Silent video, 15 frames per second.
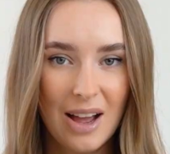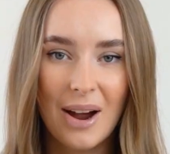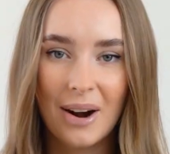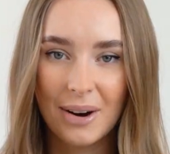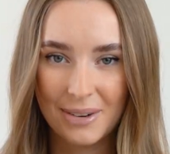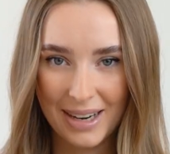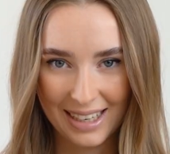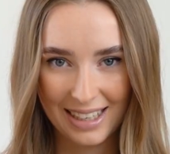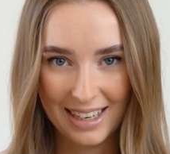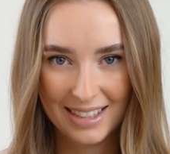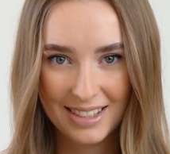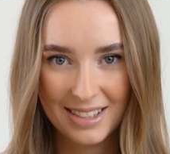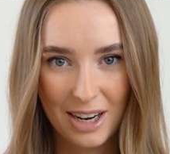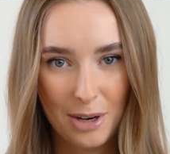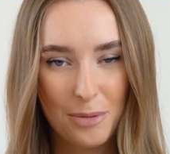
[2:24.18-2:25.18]
Alright,
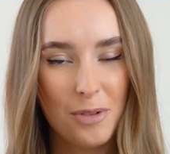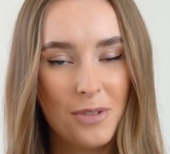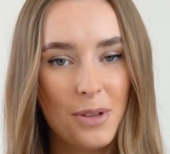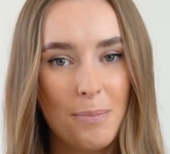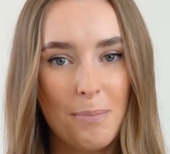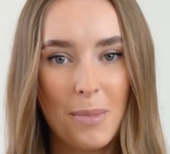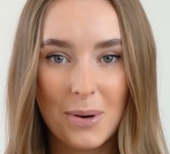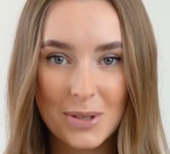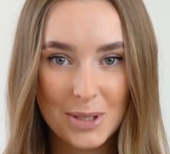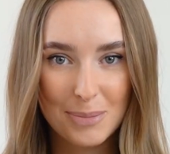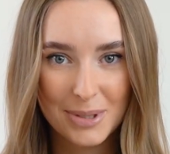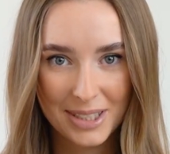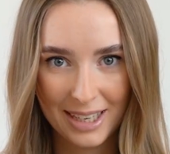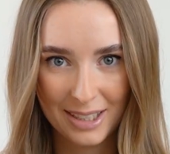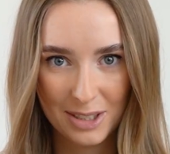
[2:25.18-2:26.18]
let's start with the most
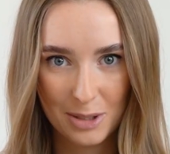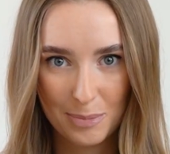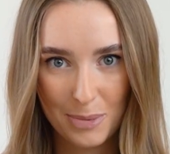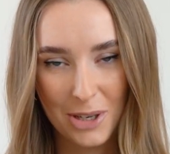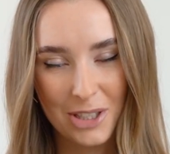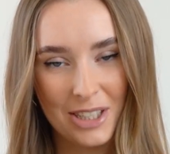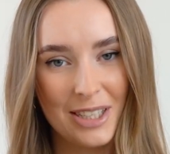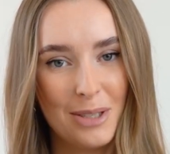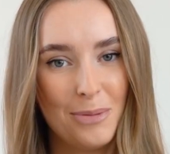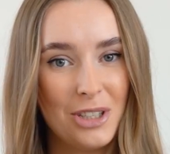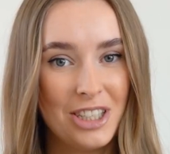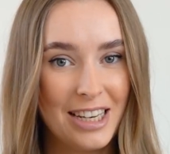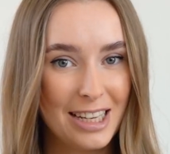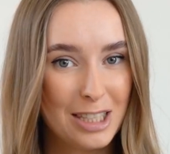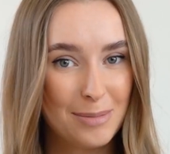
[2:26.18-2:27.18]
spontaneous purchase,
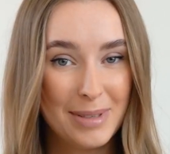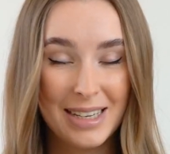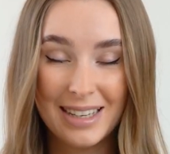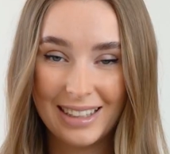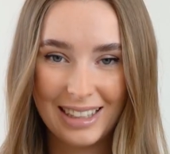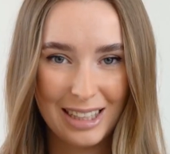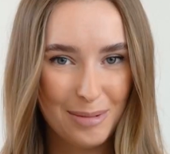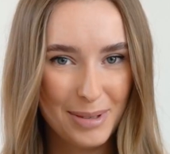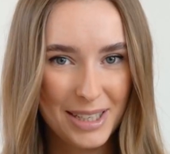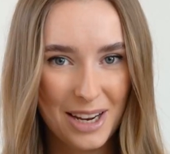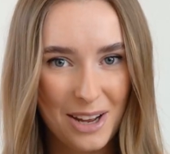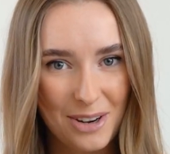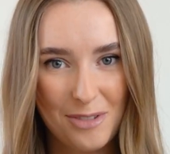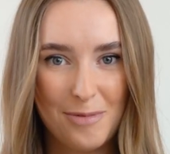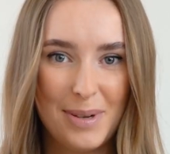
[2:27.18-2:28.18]
which takes me a little bit
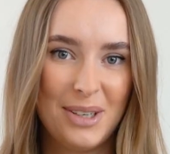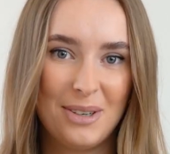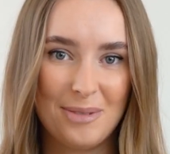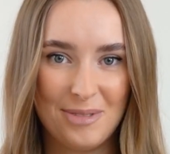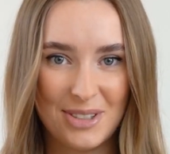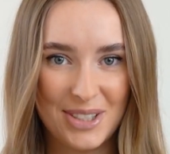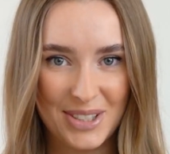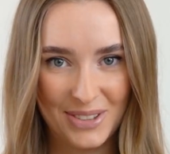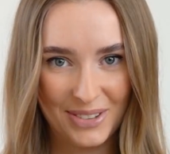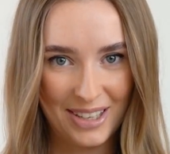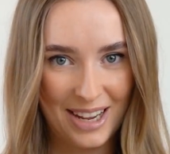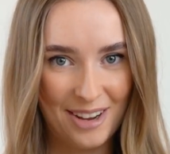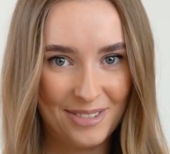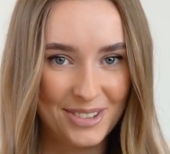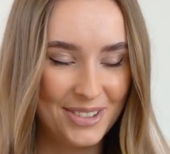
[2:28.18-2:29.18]
out of my comfort zone, I
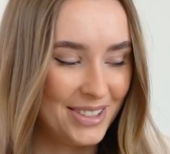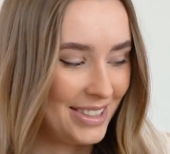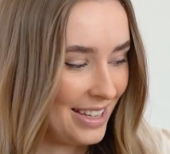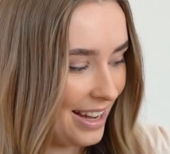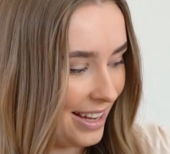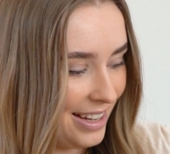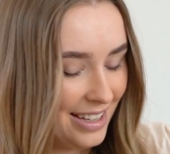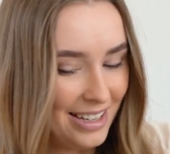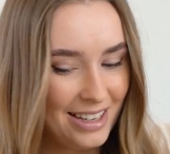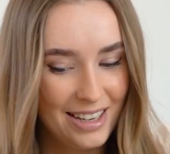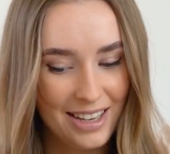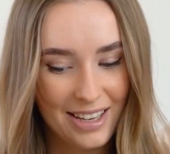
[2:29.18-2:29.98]
have to say.